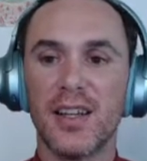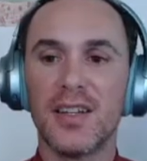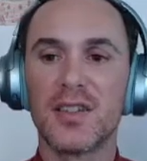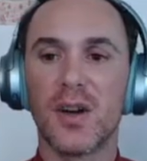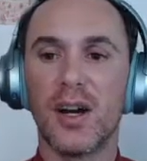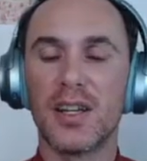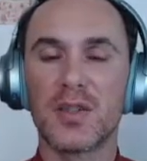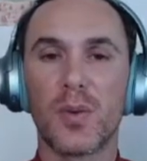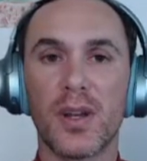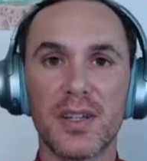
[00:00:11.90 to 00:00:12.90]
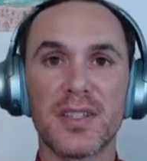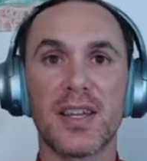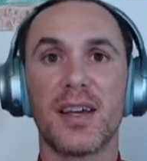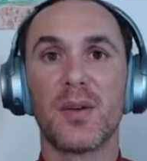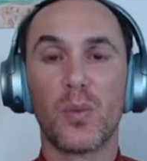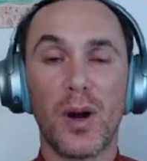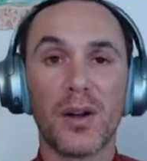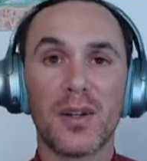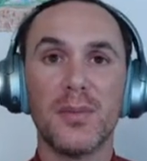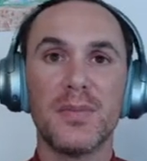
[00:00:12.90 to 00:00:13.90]
So I just want to say
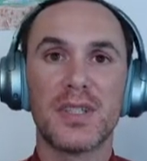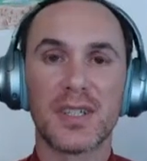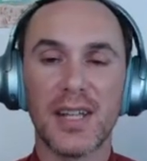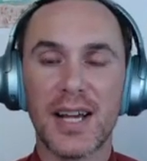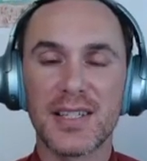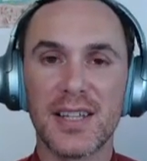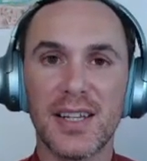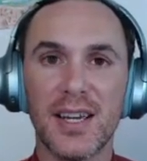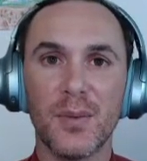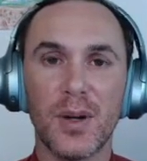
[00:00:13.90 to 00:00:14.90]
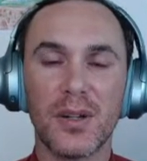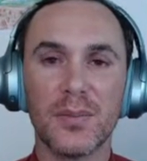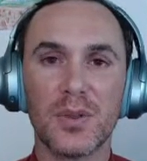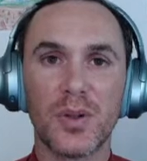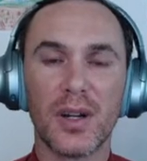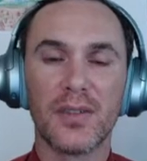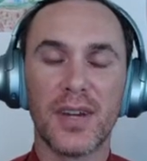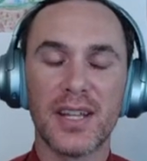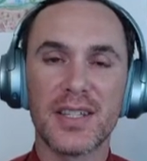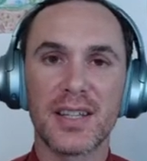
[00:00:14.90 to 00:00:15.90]
welcome to class today, welcome to our
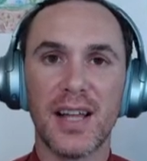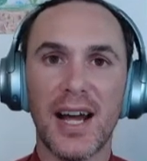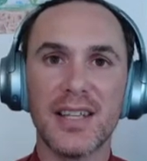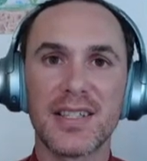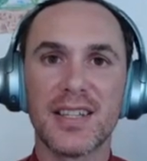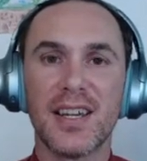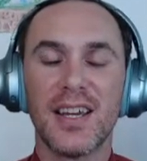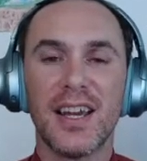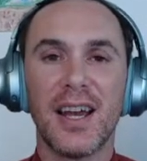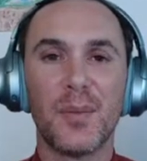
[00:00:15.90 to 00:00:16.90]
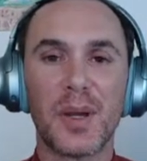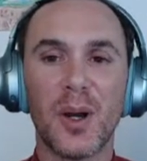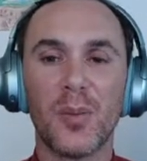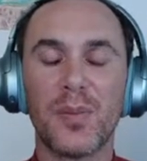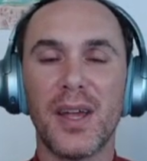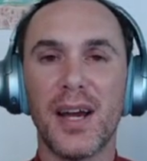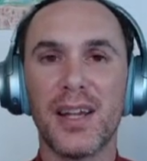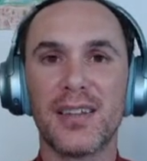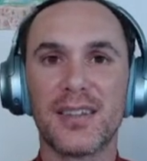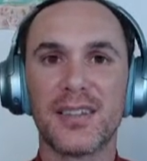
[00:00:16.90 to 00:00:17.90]
advanced class, and we hope
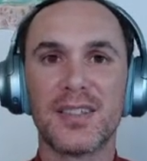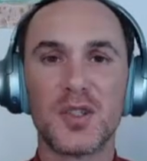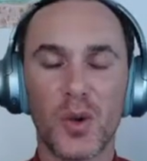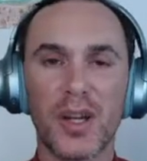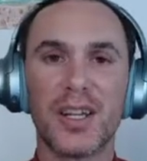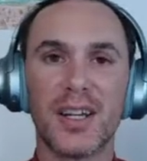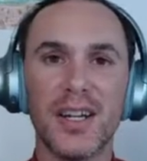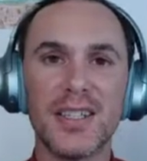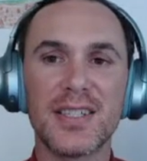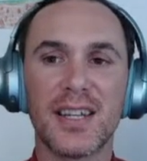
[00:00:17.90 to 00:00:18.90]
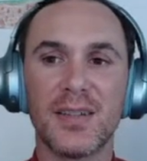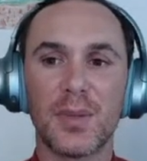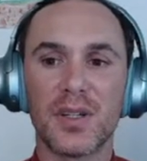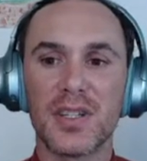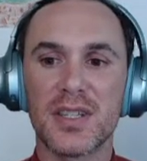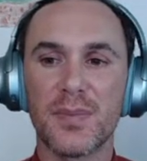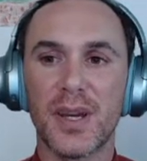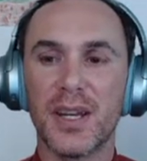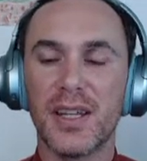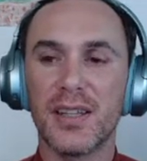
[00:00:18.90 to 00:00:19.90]
that joining us and
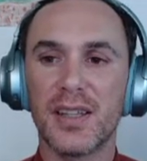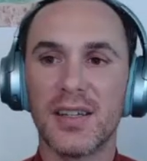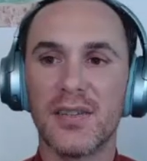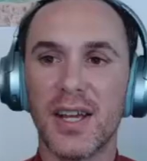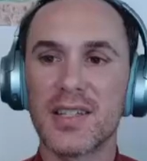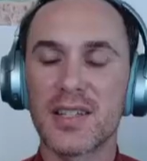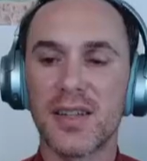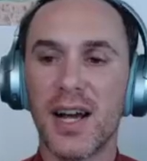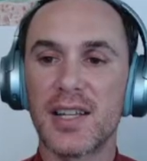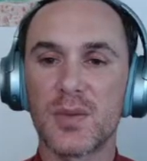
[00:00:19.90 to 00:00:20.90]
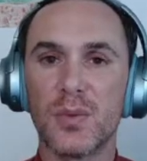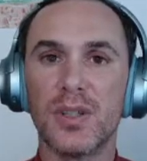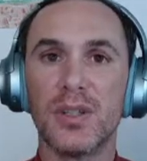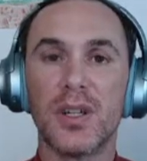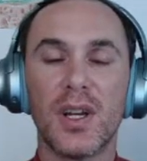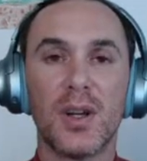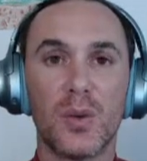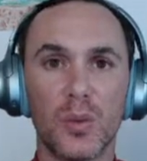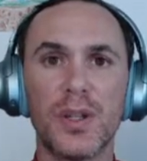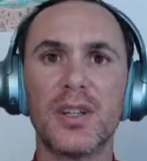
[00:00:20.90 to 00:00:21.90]
participating in the advanced class will
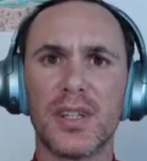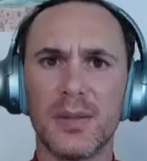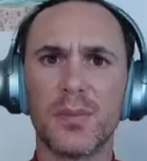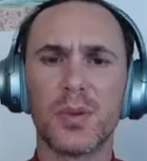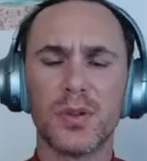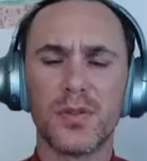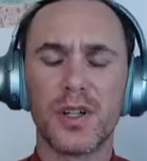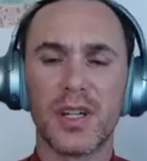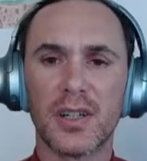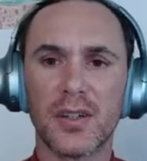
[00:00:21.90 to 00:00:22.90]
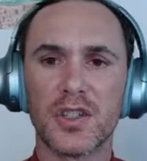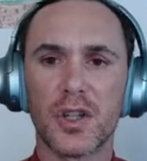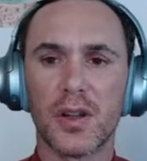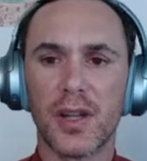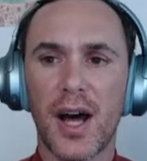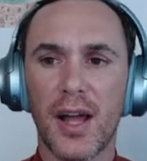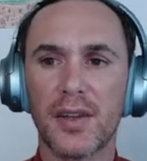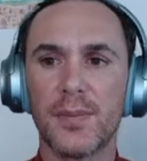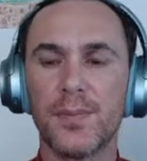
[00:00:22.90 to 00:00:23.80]
really improve your English a lot.